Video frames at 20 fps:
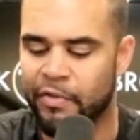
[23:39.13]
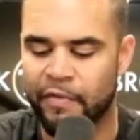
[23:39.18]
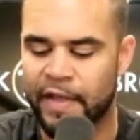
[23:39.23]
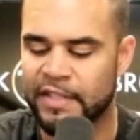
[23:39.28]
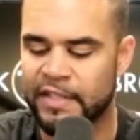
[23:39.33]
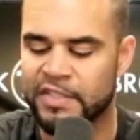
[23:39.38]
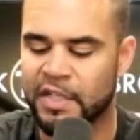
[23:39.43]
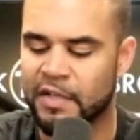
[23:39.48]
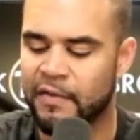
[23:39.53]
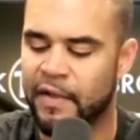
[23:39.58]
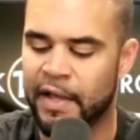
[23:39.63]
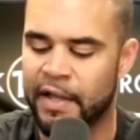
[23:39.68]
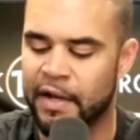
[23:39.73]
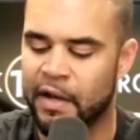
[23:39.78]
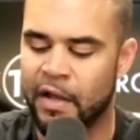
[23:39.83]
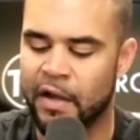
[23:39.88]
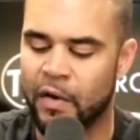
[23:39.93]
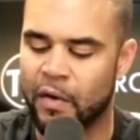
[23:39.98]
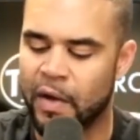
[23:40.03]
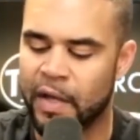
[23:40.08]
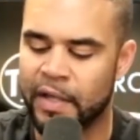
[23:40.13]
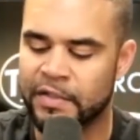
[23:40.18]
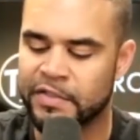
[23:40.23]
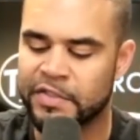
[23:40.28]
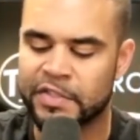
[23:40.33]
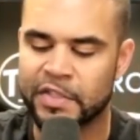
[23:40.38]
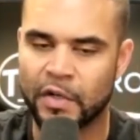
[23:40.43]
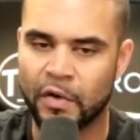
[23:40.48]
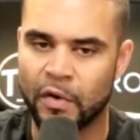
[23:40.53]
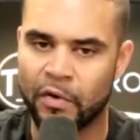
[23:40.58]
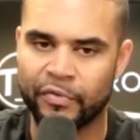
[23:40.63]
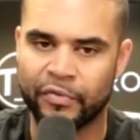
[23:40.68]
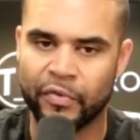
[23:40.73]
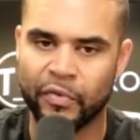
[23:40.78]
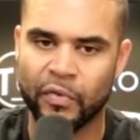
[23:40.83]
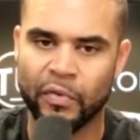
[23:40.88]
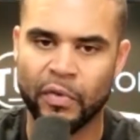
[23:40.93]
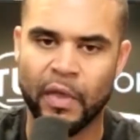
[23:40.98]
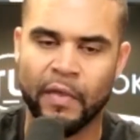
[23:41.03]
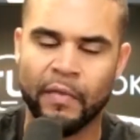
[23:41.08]
That's all I know. And so
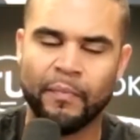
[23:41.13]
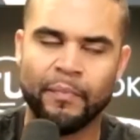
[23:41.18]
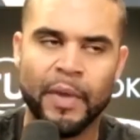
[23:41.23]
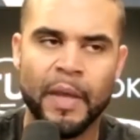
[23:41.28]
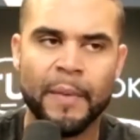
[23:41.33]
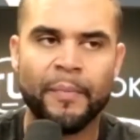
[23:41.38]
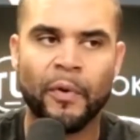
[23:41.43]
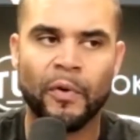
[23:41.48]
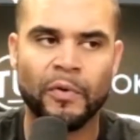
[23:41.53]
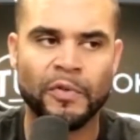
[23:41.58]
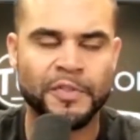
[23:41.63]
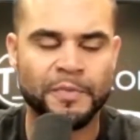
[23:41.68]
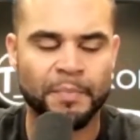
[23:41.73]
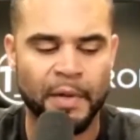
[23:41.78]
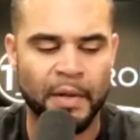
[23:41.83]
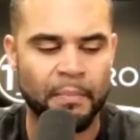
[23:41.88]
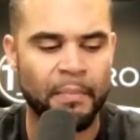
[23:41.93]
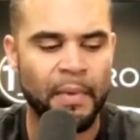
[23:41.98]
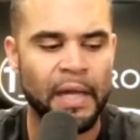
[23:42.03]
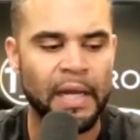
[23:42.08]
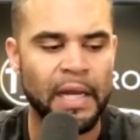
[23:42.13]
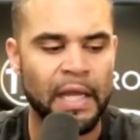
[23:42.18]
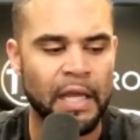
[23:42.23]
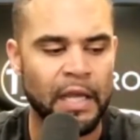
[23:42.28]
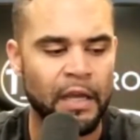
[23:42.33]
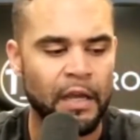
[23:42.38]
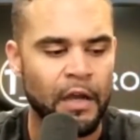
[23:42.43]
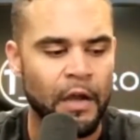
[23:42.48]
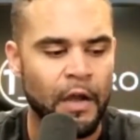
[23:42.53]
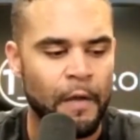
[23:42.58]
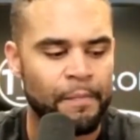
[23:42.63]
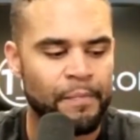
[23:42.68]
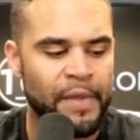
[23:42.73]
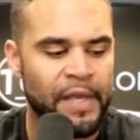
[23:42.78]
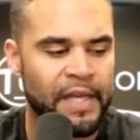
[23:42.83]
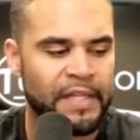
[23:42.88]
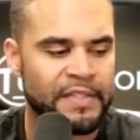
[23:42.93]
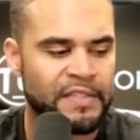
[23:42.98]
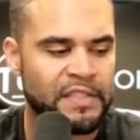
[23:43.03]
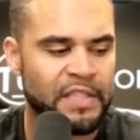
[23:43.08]
and people spend money
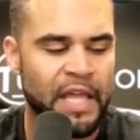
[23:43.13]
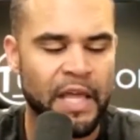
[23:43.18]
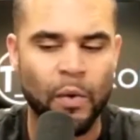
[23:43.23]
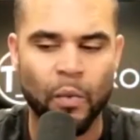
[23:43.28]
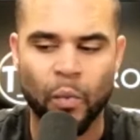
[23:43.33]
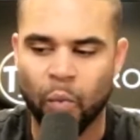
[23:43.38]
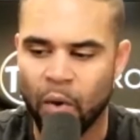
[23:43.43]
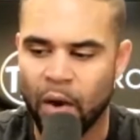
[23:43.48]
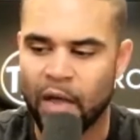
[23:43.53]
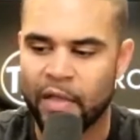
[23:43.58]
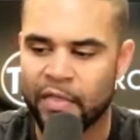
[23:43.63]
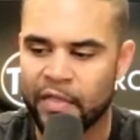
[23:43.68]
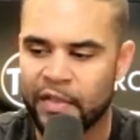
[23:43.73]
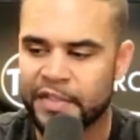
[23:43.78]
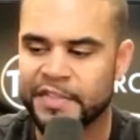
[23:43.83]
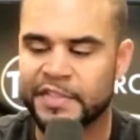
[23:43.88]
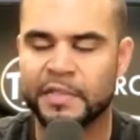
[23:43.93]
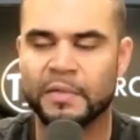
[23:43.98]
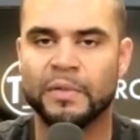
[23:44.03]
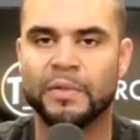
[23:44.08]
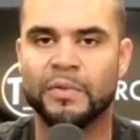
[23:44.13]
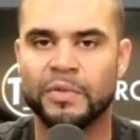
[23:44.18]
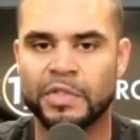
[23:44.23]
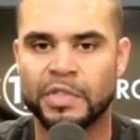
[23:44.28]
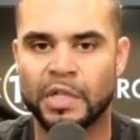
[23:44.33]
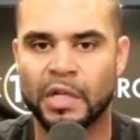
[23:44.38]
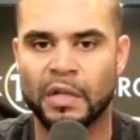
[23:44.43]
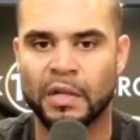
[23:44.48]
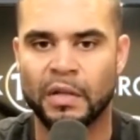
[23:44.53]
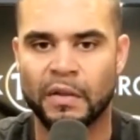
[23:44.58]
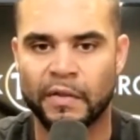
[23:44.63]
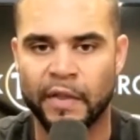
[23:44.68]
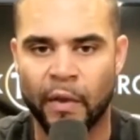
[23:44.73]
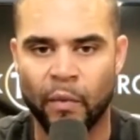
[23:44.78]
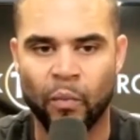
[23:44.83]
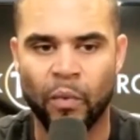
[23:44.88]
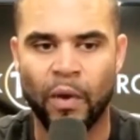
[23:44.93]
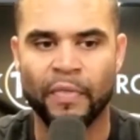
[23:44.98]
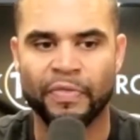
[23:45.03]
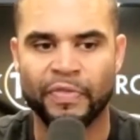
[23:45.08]
because they want the solution. They
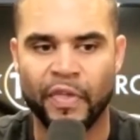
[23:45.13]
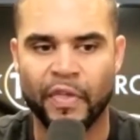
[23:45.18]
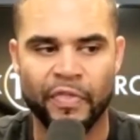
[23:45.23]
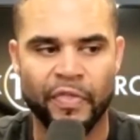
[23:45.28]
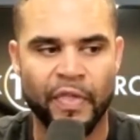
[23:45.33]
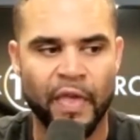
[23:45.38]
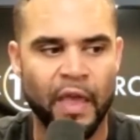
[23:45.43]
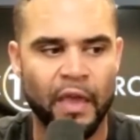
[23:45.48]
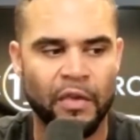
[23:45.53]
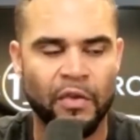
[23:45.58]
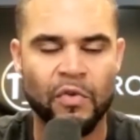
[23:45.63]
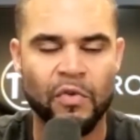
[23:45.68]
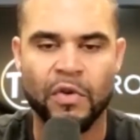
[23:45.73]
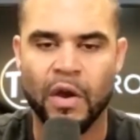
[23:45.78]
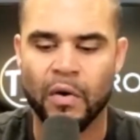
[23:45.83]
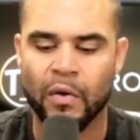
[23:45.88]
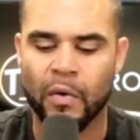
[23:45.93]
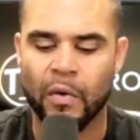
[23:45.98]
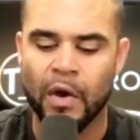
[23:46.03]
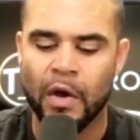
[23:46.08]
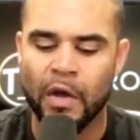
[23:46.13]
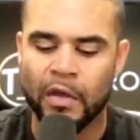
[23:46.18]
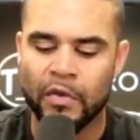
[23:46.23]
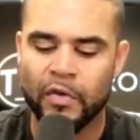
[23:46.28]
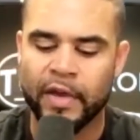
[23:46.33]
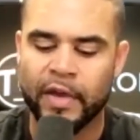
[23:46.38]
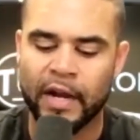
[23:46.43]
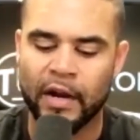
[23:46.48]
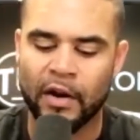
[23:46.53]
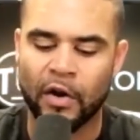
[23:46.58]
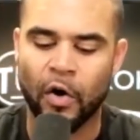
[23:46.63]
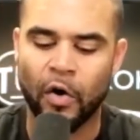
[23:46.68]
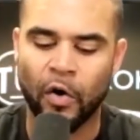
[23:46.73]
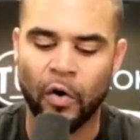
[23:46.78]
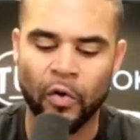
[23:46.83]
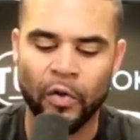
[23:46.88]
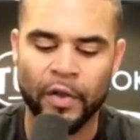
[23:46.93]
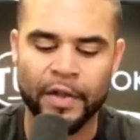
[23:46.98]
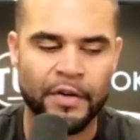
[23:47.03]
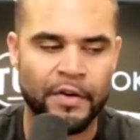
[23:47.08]
want the thing. You get a
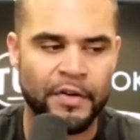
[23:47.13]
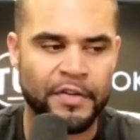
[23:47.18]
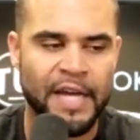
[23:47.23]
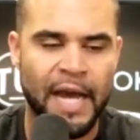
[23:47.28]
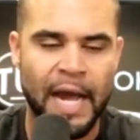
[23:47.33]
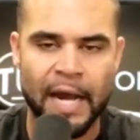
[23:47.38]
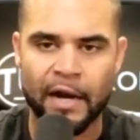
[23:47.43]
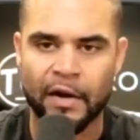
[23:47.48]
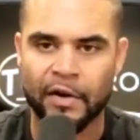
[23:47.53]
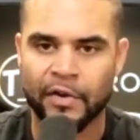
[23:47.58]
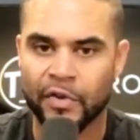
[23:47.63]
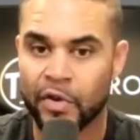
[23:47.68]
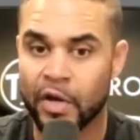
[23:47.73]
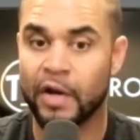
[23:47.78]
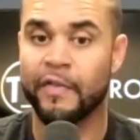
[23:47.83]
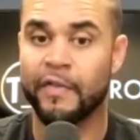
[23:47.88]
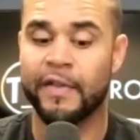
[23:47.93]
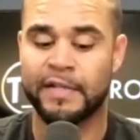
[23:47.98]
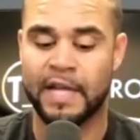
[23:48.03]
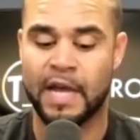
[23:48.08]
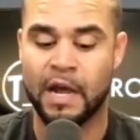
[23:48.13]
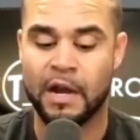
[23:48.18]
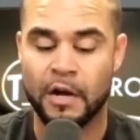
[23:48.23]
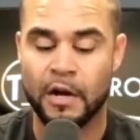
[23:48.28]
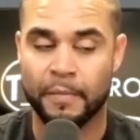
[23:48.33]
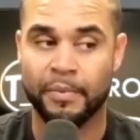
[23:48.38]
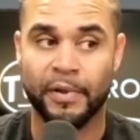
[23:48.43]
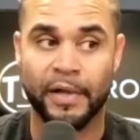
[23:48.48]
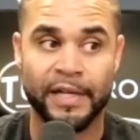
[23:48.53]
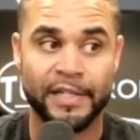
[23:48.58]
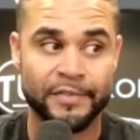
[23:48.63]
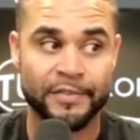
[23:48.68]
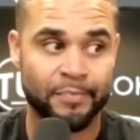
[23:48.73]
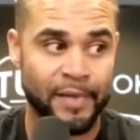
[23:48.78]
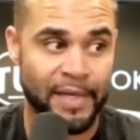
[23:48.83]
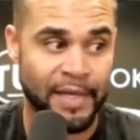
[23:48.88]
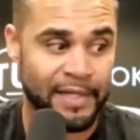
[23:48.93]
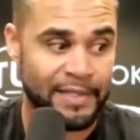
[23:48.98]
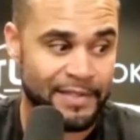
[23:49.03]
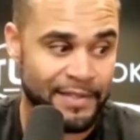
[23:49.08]
hole in your tire, you go to the tire place
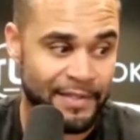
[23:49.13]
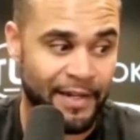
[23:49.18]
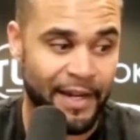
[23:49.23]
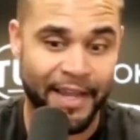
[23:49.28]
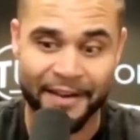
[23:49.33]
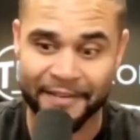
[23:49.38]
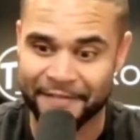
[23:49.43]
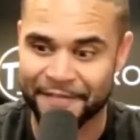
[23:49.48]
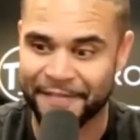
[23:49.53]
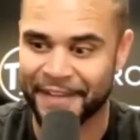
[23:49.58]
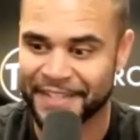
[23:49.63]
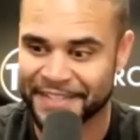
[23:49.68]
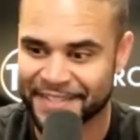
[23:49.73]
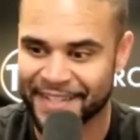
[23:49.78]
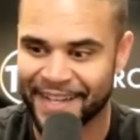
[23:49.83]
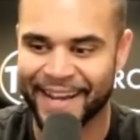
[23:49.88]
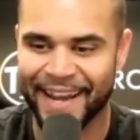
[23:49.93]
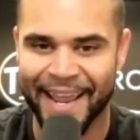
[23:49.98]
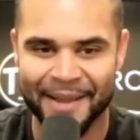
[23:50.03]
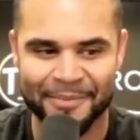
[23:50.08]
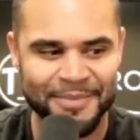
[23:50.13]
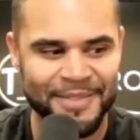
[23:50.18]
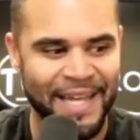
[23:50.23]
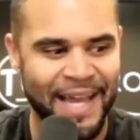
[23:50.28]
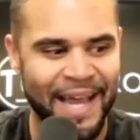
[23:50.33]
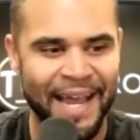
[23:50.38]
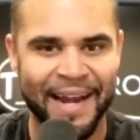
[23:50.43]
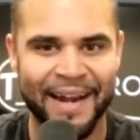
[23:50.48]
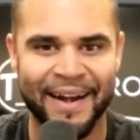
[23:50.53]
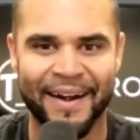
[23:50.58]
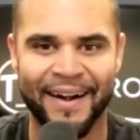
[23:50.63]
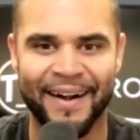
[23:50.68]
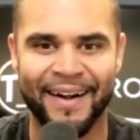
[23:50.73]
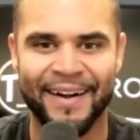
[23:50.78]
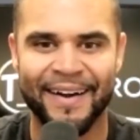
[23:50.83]
because they can fix the damn tire.